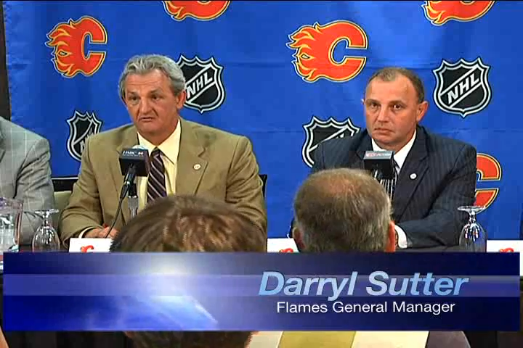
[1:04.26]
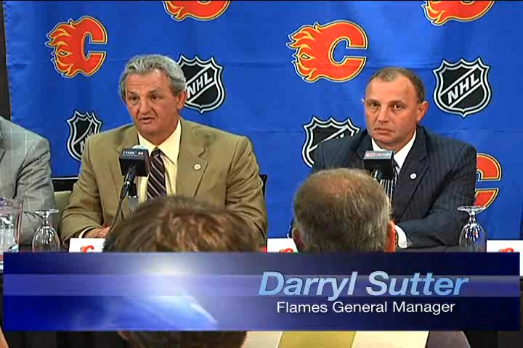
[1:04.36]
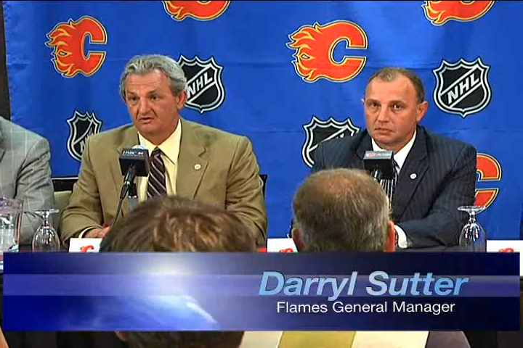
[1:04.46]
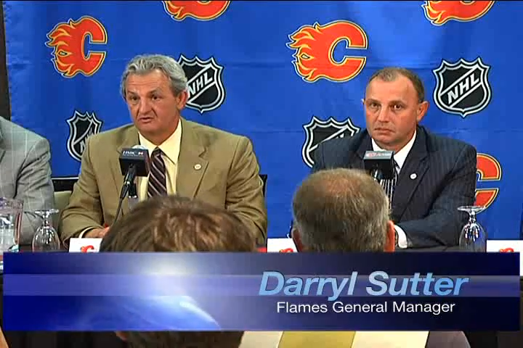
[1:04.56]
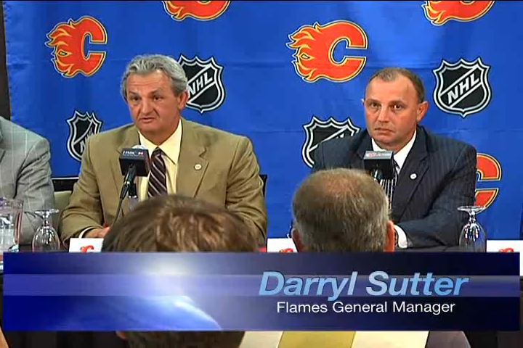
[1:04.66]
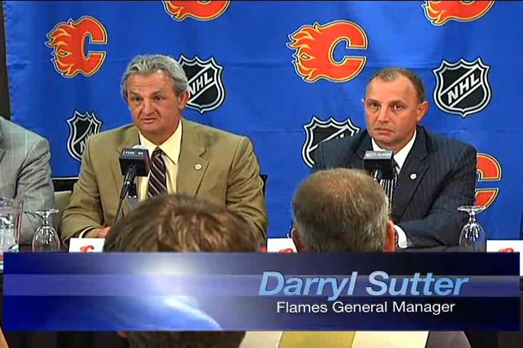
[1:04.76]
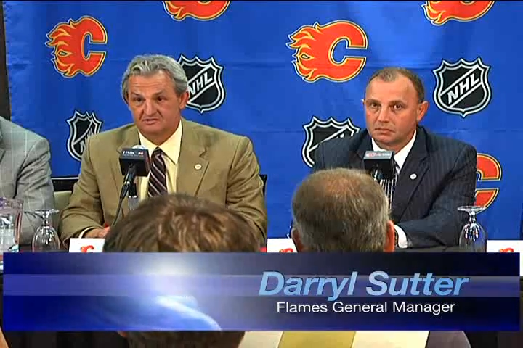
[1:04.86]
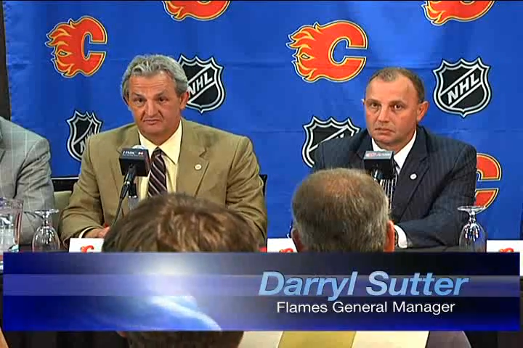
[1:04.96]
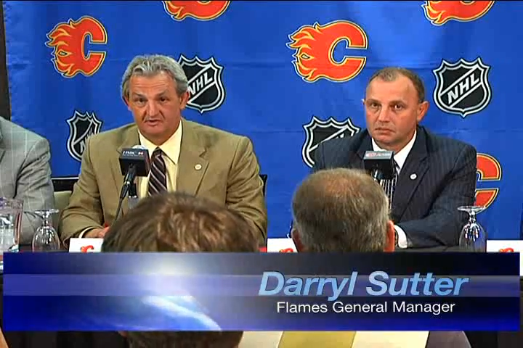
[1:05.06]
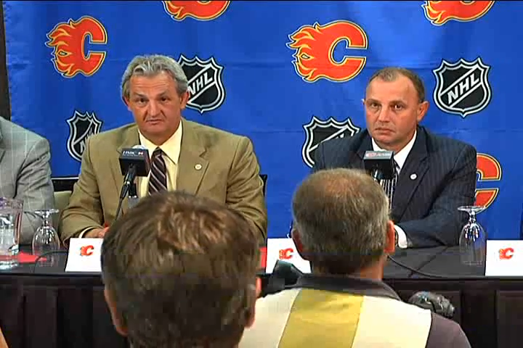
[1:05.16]
Speaker 1: of our coaches
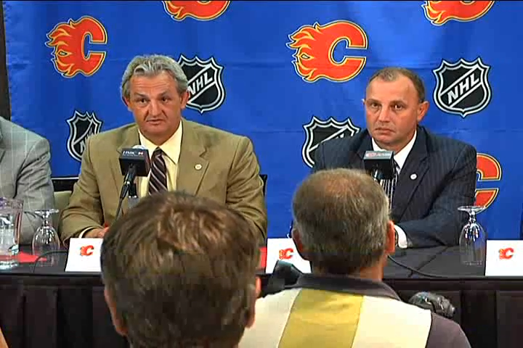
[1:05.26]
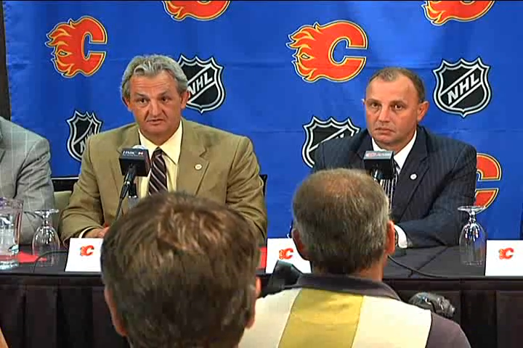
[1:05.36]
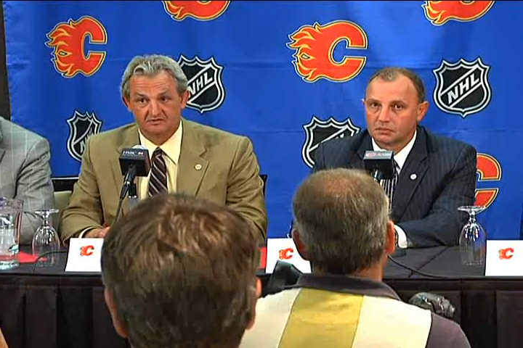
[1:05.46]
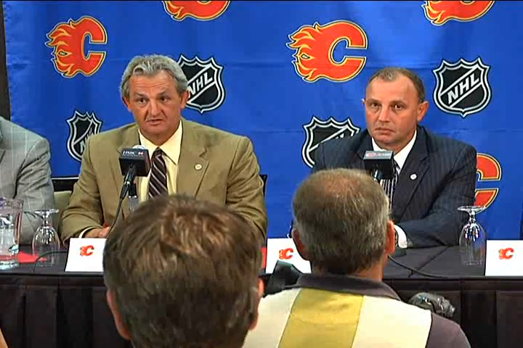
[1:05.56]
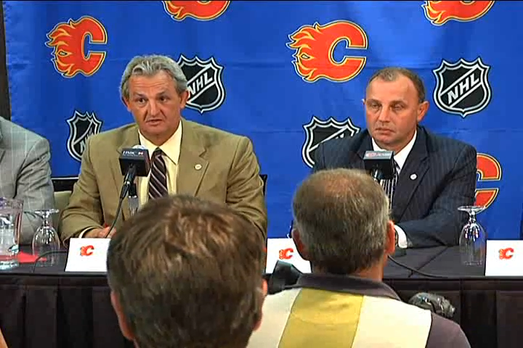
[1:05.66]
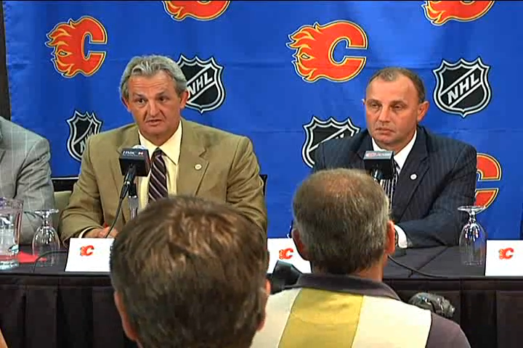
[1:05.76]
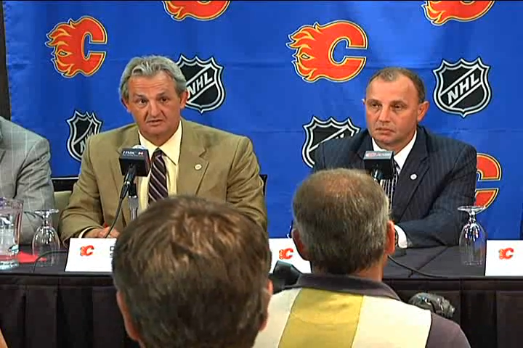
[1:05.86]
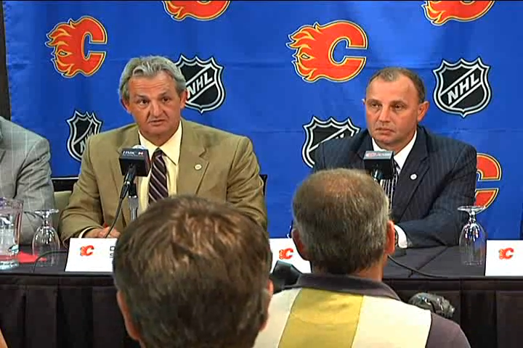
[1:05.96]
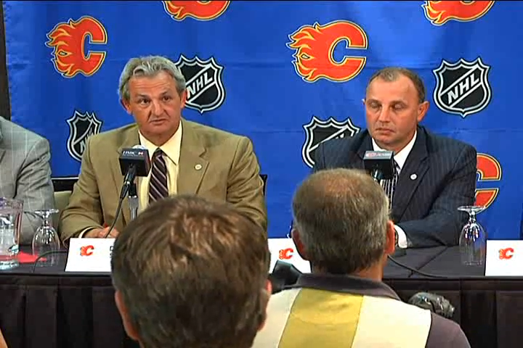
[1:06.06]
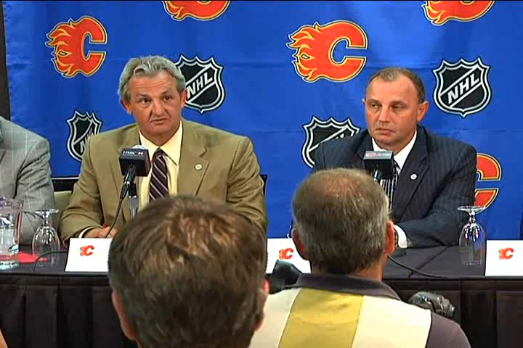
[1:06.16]
to be able to,
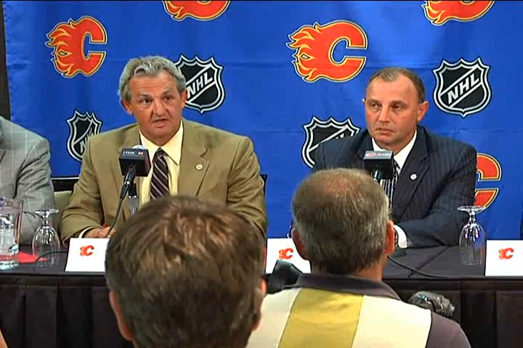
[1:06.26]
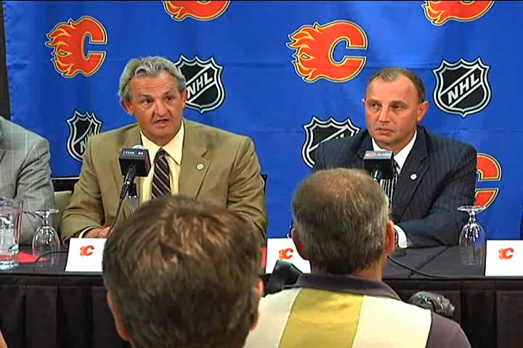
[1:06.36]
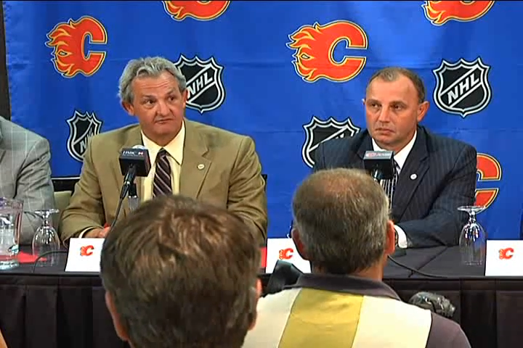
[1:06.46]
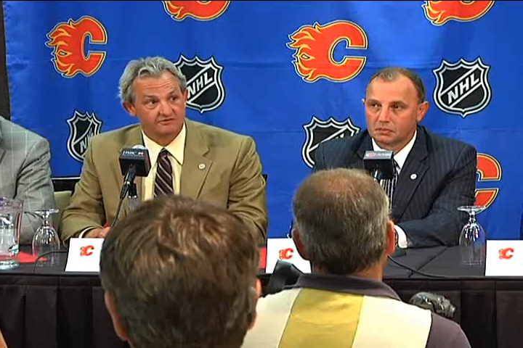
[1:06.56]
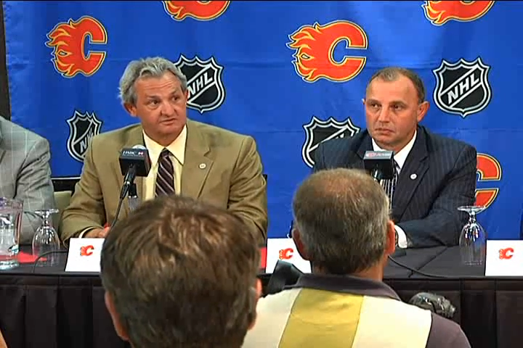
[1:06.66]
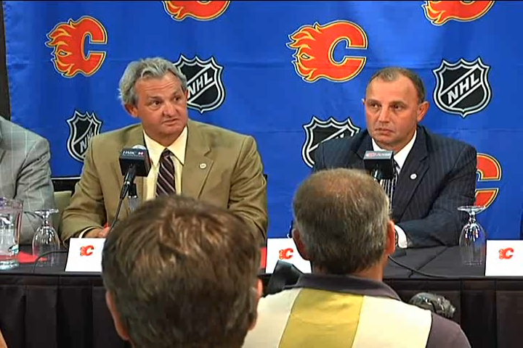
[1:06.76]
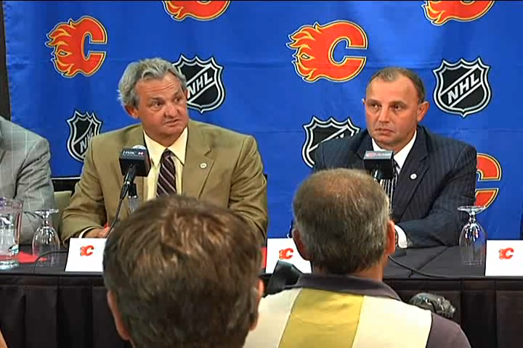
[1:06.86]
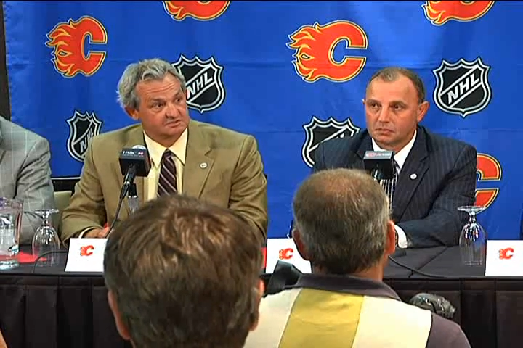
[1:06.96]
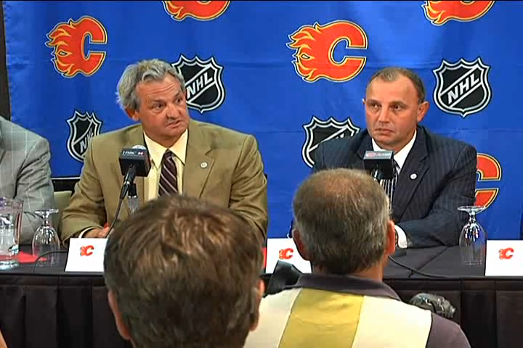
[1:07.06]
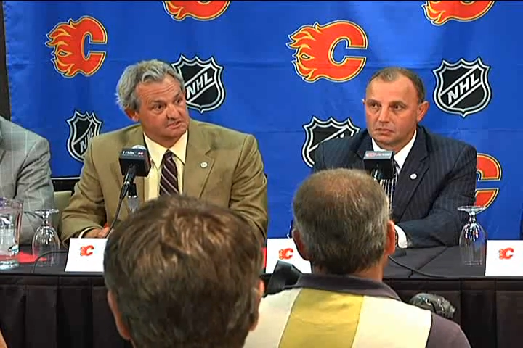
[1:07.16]
to have those